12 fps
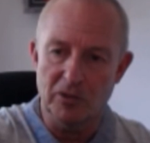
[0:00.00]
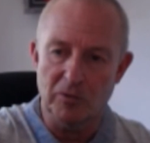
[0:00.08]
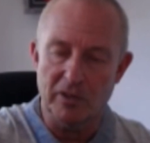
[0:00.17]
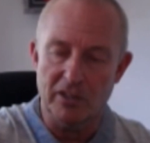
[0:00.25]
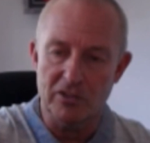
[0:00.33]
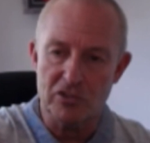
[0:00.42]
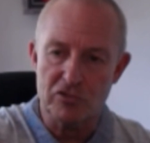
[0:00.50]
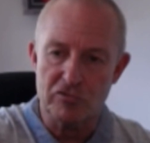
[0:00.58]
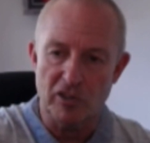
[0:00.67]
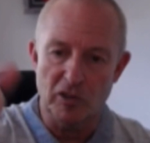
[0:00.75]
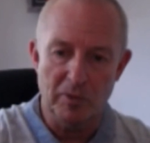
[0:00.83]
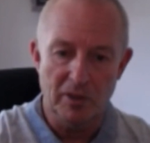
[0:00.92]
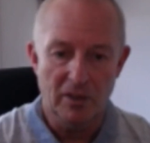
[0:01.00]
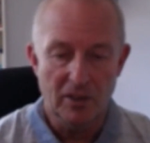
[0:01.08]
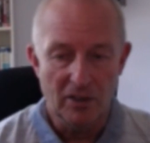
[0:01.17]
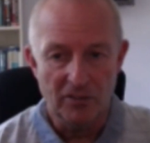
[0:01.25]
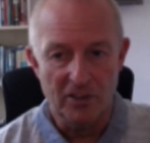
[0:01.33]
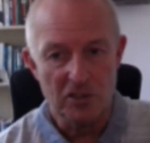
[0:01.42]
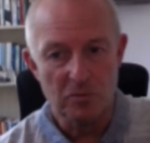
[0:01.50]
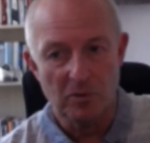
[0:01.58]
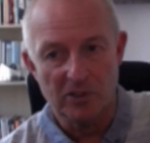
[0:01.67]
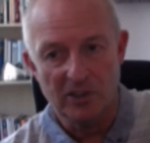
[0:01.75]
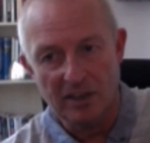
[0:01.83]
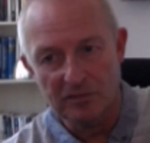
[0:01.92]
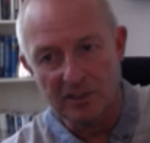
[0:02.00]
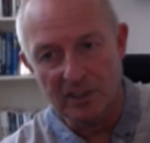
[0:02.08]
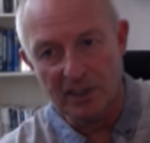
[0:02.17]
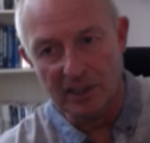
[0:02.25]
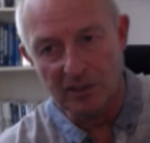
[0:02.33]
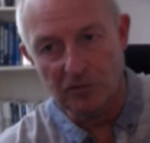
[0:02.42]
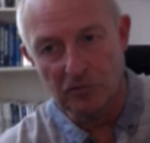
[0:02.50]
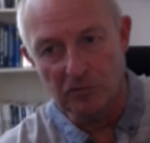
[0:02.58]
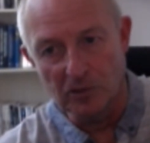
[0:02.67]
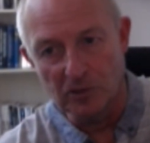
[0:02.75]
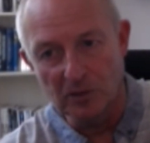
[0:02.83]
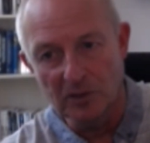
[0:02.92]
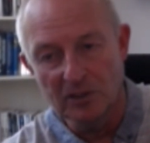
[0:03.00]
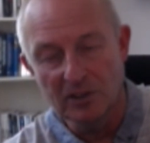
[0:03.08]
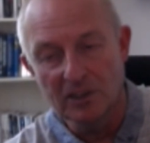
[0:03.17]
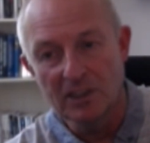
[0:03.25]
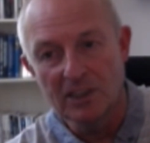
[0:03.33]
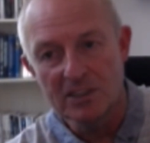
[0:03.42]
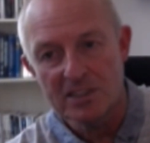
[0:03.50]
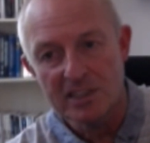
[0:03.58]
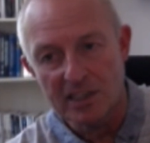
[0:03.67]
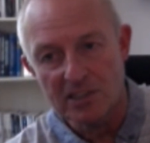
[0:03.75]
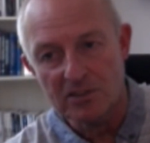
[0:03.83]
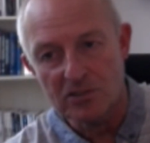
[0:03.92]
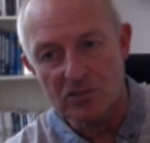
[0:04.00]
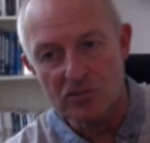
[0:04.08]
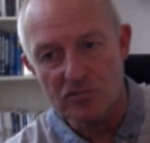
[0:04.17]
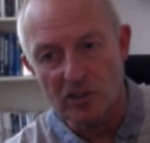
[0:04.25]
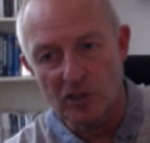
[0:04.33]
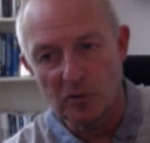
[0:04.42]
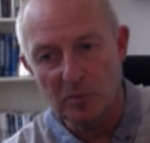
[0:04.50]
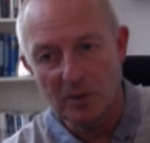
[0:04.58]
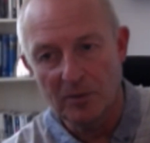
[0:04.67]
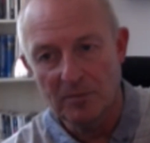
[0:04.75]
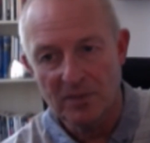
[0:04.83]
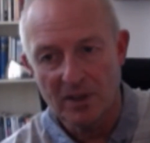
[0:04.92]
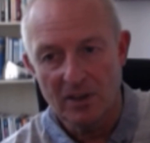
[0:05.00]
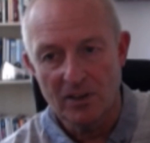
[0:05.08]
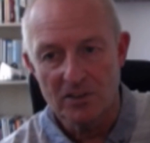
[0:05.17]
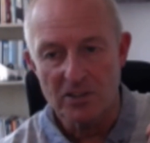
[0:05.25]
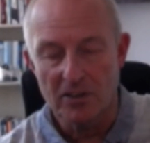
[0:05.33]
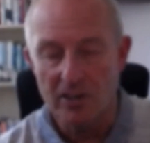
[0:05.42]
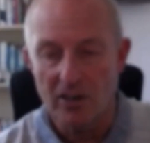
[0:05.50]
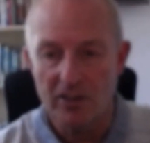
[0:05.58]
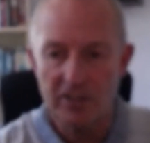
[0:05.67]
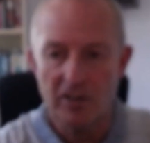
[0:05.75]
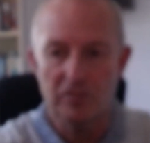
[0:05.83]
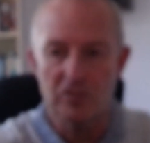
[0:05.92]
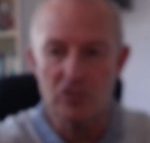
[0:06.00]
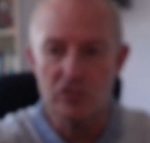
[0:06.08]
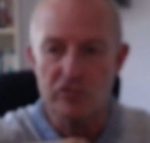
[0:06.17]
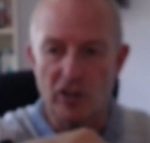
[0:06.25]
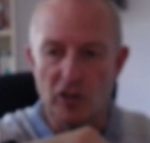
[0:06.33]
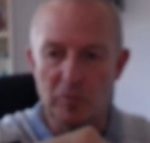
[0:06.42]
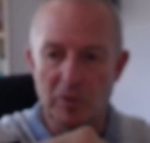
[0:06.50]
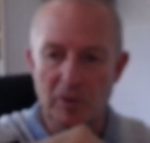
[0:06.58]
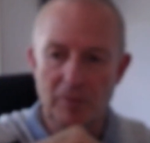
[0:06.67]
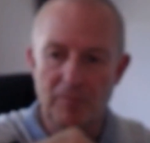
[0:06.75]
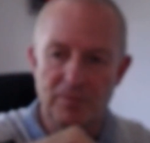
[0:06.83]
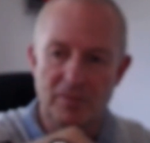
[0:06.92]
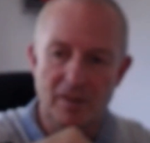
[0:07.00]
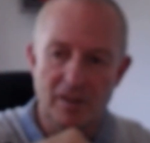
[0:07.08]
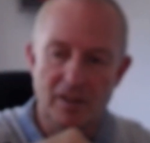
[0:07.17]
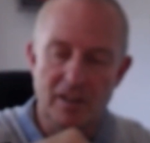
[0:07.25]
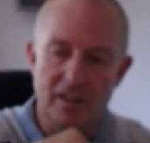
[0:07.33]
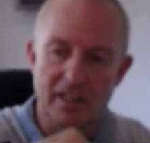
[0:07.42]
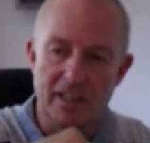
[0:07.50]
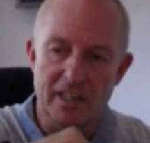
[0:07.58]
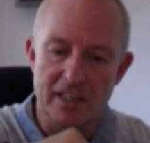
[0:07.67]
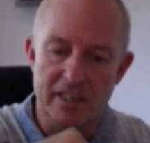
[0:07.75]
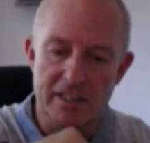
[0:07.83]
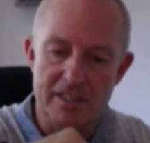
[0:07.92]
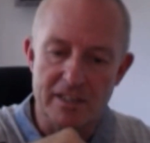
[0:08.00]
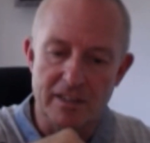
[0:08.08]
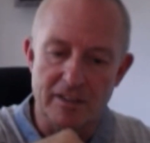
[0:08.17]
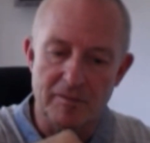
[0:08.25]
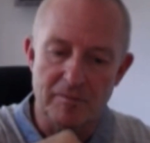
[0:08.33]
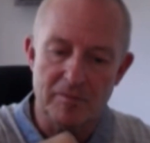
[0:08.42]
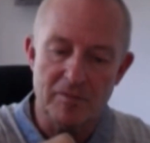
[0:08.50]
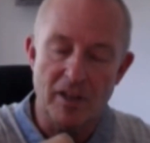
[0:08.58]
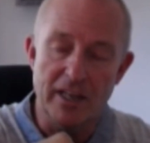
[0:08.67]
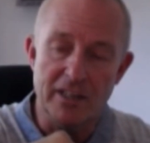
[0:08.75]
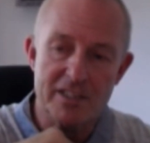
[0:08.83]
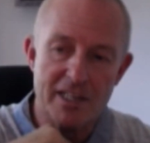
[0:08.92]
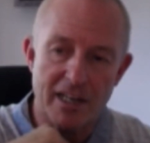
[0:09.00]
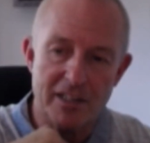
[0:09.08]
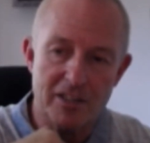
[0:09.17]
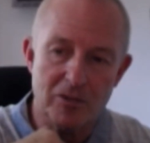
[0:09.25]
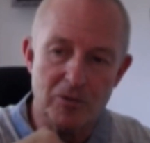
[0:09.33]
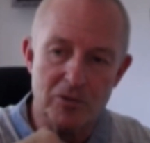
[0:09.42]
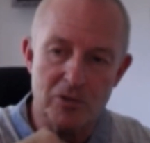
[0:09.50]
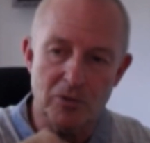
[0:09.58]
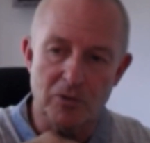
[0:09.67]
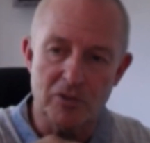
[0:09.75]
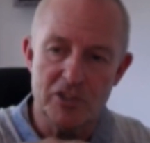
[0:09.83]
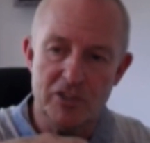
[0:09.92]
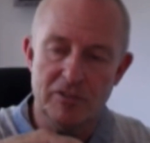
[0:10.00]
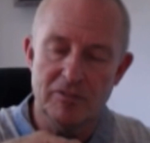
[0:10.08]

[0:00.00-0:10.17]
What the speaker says: you'll get the strobe. This one you have to click through to get to the strobe. So the idea of the strobe is, in a tactical torch,